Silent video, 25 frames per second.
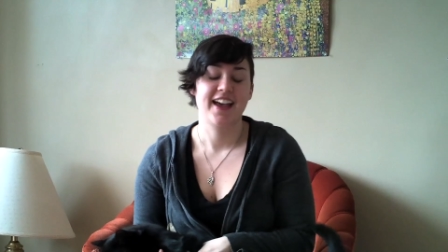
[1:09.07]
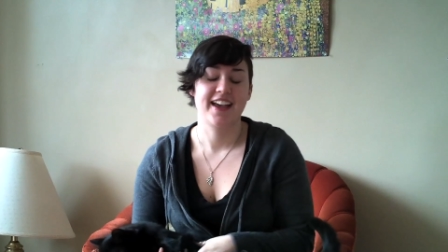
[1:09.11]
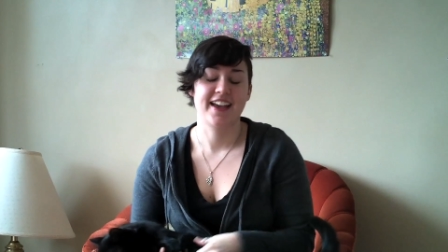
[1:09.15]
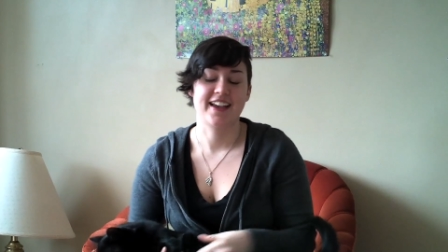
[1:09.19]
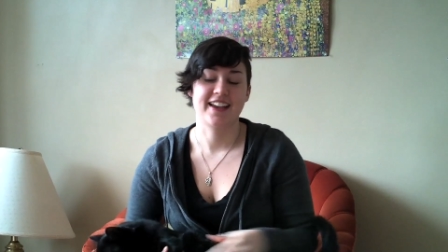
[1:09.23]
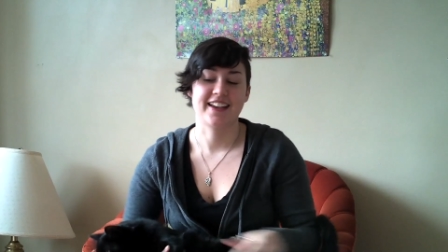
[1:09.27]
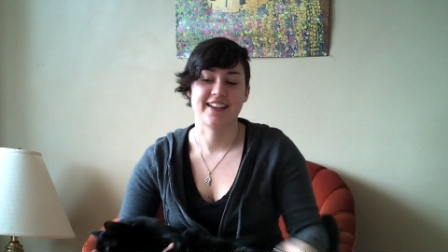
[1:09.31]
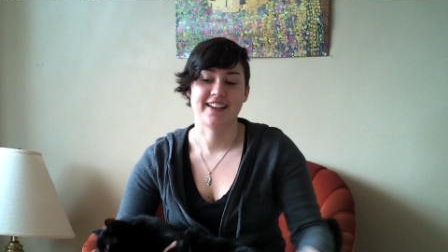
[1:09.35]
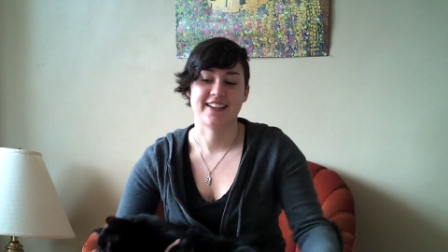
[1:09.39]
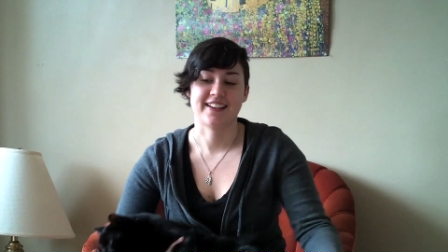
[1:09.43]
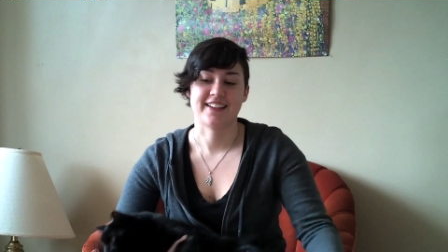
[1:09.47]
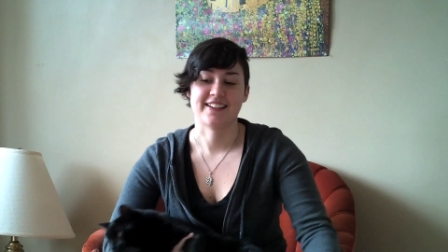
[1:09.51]

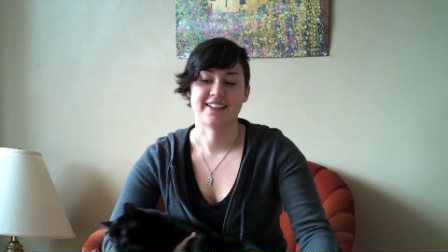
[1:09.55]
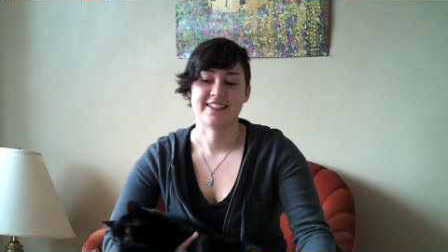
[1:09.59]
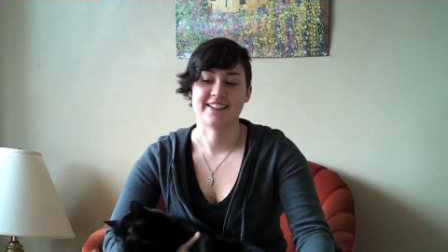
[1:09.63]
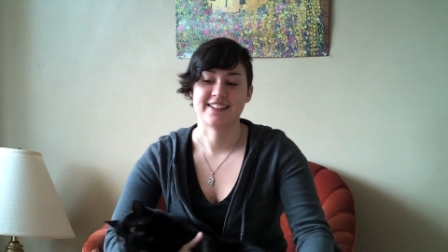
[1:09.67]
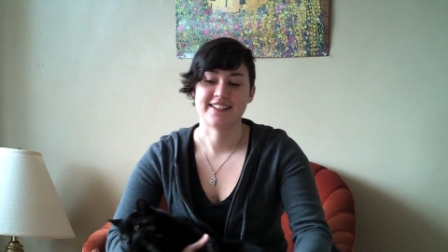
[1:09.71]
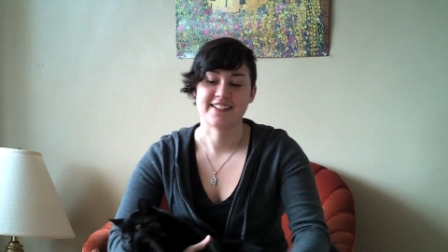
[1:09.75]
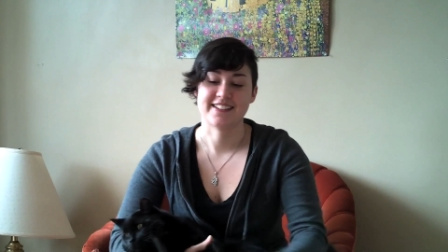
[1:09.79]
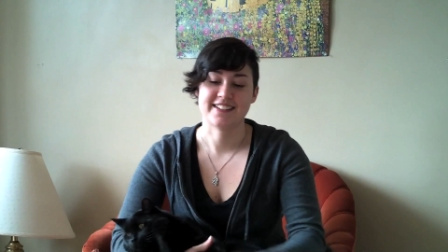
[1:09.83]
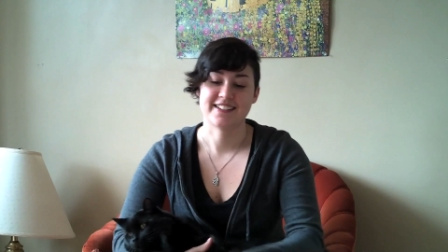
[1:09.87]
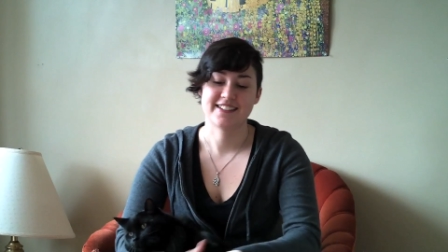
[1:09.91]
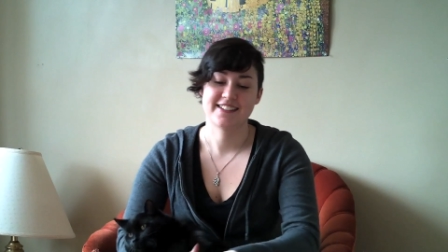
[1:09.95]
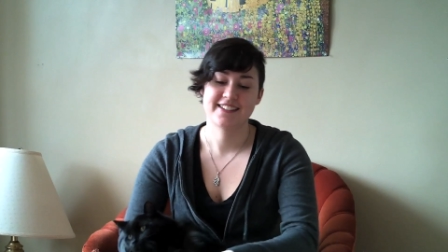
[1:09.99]

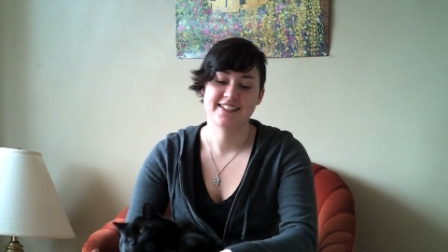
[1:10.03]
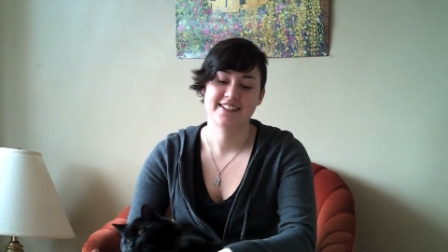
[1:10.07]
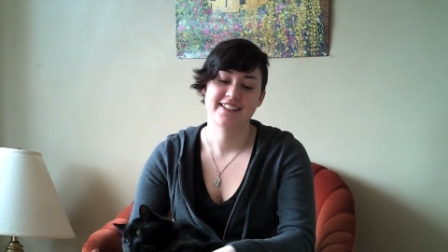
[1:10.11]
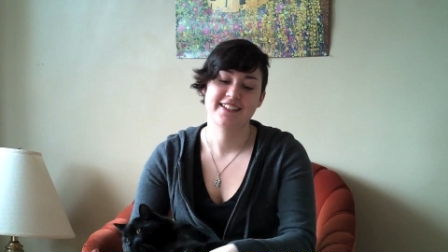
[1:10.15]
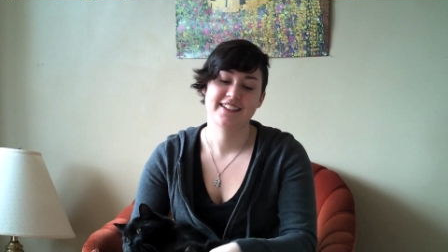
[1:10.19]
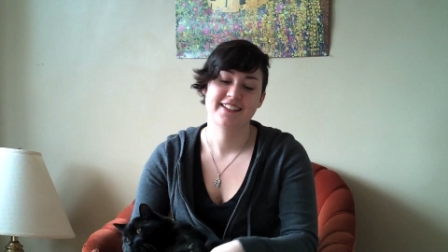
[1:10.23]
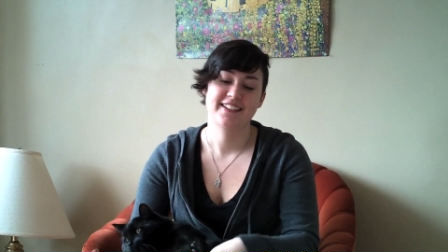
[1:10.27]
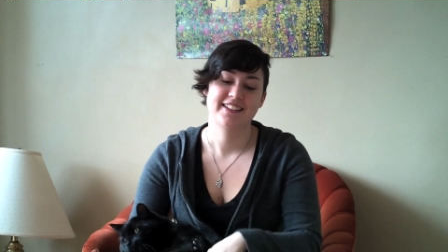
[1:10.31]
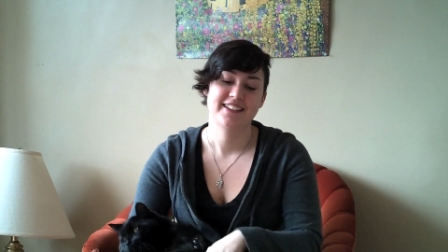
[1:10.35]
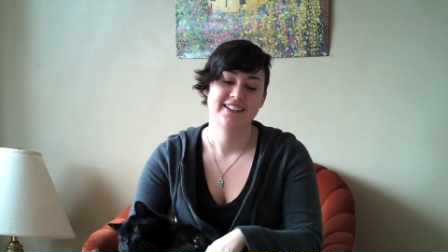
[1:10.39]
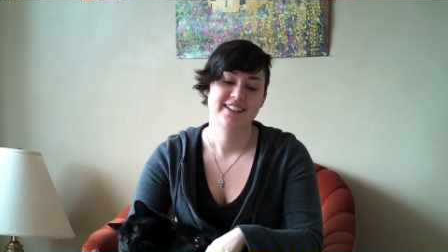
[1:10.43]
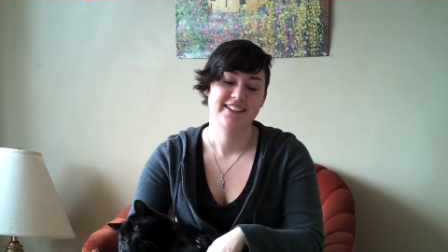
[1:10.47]
and
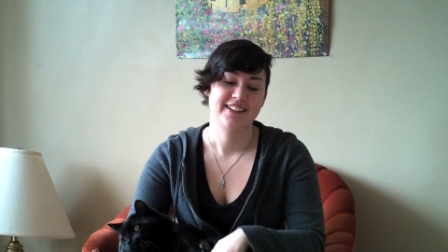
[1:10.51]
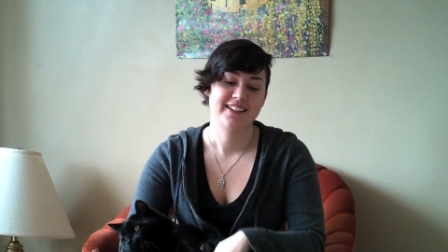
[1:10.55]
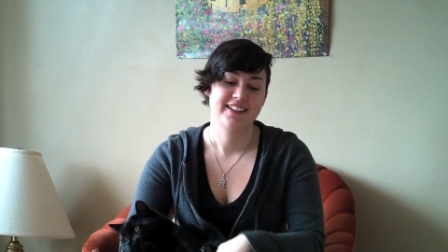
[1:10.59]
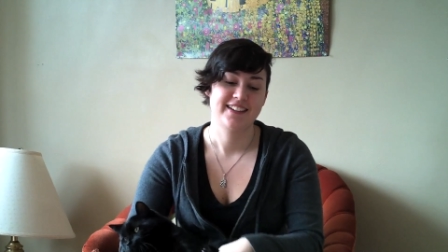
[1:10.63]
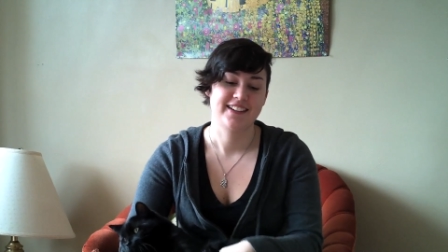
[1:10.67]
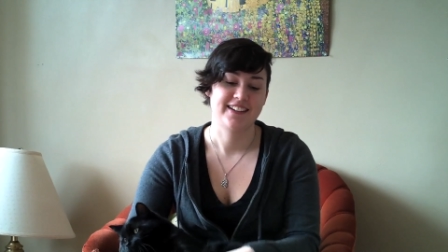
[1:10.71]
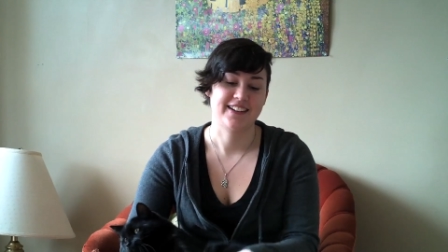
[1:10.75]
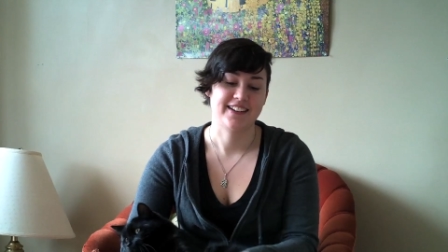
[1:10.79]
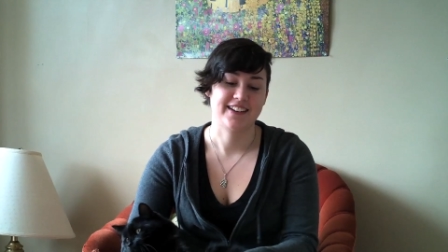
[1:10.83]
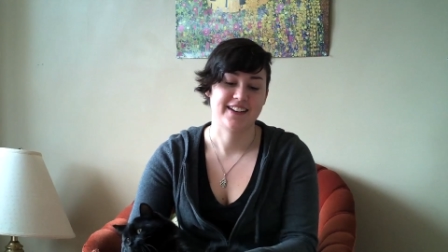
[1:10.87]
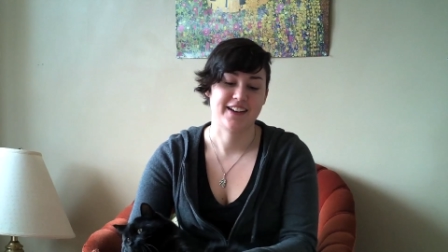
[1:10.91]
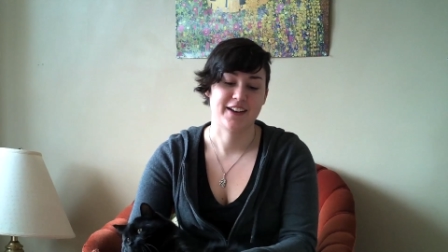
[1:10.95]

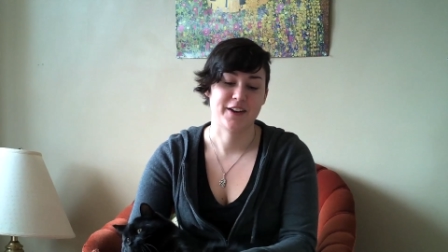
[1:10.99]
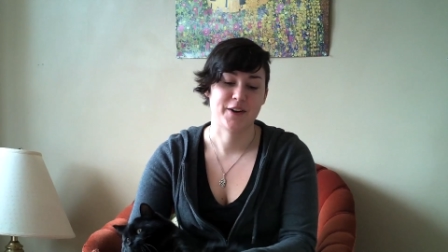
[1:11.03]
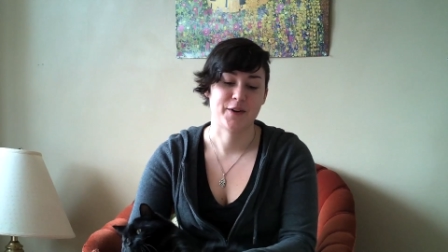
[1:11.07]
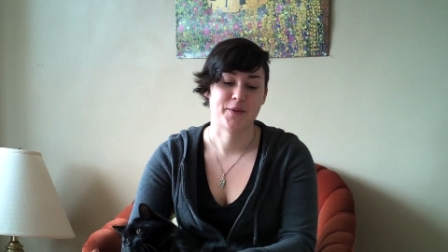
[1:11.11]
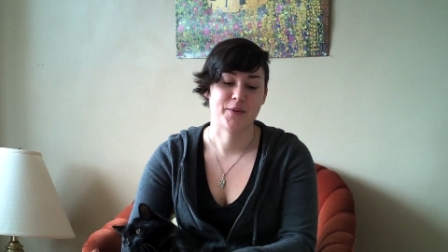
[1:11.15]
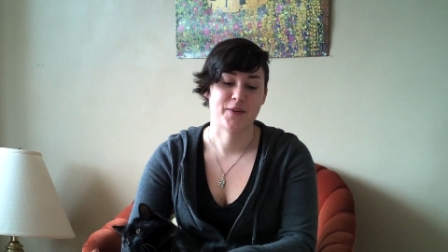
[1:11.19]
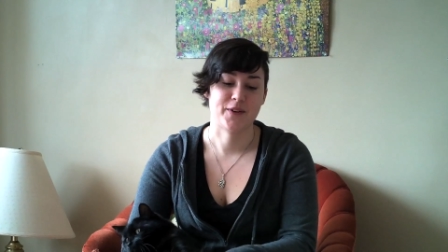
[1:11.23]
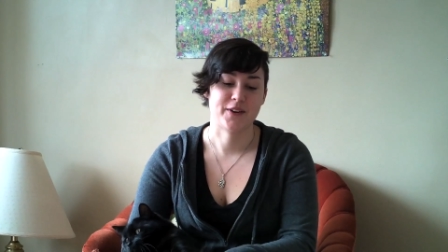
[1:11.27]
I